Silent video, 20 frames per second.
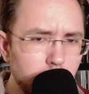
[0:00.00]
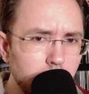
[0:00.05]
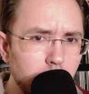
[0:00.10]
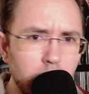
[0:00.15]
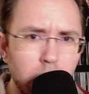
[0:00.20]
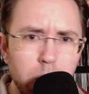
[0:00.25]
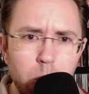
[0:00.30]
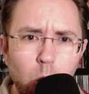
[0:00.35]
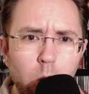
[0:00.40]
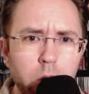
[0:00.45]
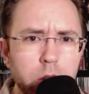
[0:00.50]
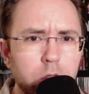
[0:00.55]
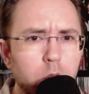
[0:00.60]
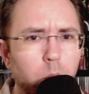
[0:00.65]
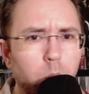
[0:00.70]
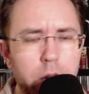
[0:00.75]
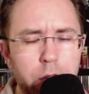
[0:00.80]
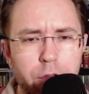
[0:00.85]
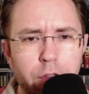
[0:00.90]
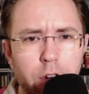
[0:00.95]

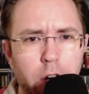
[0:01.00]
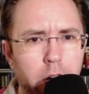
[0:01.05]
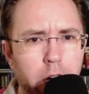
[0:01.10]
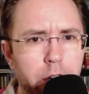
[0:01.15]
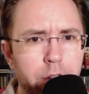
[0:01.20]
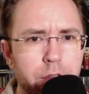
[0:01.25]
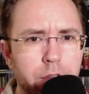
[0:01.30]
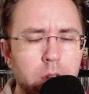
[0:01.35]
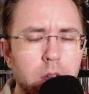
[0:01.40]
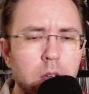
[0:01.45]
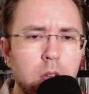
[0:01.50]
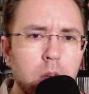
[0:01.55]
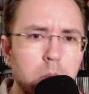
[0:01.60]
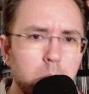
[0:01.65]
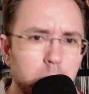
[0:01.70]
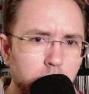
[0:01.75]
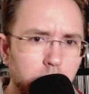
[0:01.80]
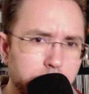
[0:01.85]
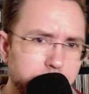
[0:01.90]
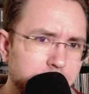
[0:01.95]
125
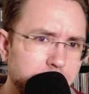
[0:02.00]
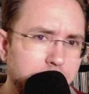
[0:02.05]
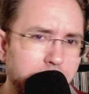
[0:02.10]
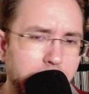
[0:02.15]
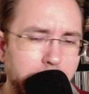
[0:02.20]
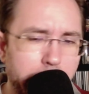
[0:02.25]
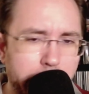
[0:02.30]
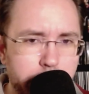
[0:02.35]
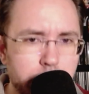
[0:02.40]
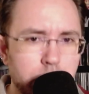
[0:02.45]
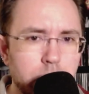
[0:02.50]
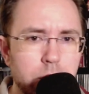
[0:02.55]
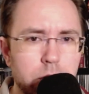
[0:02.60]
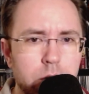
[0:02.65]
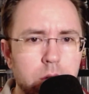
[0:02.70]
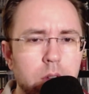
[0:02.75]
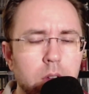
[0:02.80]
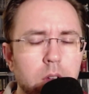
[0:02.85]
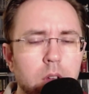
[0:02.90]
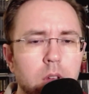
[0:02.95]
plus taxes.
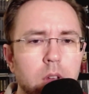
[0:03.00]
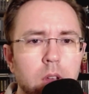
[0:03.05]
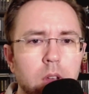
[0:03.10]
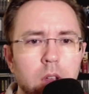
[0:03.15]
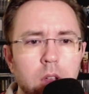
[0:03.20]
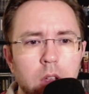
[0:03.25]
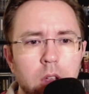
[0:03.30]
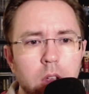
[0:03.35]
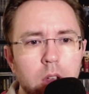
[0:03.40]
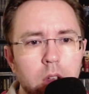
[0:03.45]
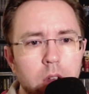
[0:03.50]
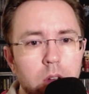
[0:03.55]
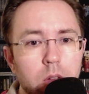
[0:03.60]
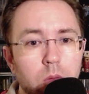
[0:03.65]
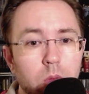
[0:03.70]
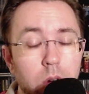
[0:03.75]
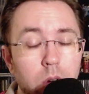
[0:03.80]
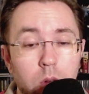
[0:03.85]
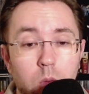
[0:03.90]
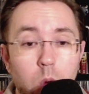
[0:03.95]

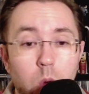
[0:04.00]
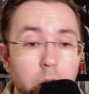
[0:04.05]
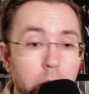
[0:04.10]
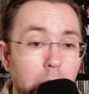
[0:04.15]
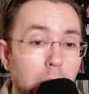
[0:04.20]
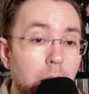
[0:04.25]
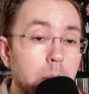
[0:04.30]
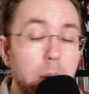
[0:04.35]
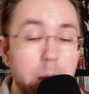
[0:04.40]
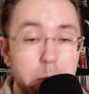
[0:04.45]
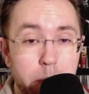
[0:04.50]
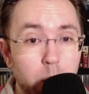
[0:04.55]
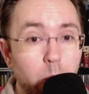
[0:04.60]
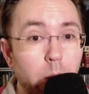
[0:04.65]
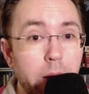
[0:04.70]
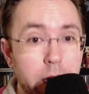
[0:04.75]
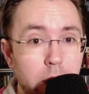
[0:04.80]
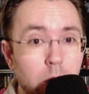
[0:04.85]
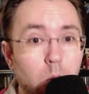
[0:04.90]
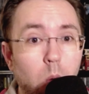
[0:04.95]
Well, one I might be
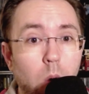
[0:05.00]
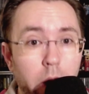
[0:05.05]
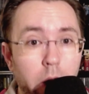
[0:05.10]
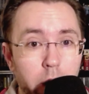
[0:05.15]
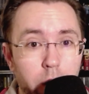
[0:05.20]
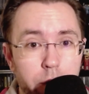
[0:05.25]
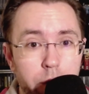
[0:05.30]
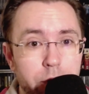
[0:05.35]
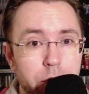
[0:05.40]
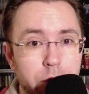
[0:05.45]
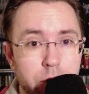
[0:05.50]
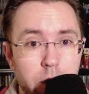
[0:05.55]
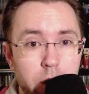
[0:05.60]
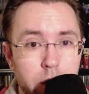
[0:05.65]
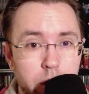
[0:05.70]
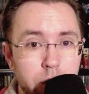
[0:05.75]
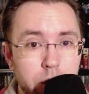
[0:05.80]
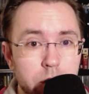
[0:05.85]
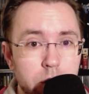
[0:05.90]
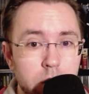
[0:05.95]
waiting a while for
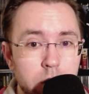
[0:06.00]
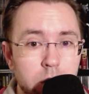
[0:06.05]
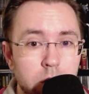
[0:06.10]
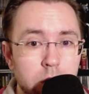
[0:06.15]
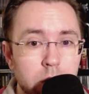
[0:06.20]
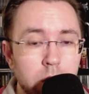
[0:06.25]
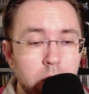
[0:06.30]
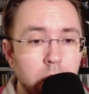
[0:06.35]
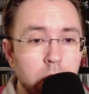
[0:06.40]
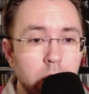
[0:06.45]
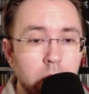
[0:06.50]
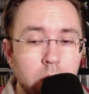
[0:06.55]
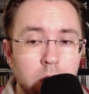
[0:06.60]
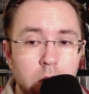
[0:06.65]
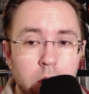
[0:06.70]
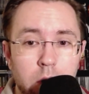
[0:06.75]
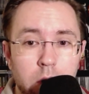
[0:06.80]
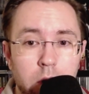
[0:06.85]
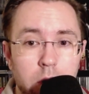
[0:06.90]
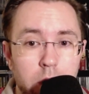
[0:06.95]
starters.
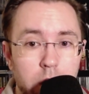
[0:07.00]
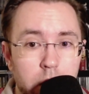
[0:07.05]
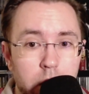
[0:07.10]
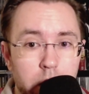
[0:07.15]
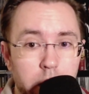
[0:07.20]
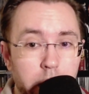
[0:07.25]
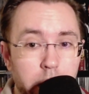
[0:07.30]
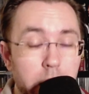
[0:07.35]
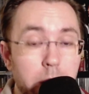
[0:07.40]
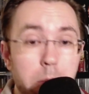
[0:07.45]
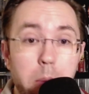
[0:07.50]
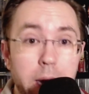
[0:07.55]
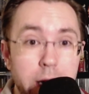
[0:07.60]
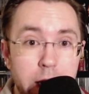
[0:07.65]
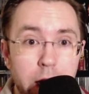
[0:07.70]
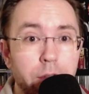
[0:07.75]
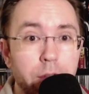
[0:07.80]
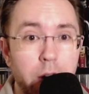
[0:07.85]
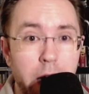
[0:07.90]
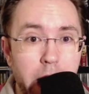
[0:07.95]
And it might
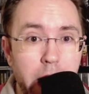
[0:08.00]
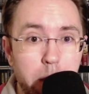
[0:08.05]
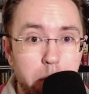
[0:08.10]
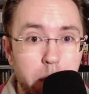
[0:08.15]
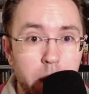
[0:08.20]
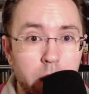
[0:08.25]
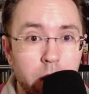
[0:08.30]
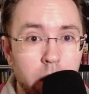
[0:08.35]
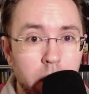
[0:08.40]
never happen.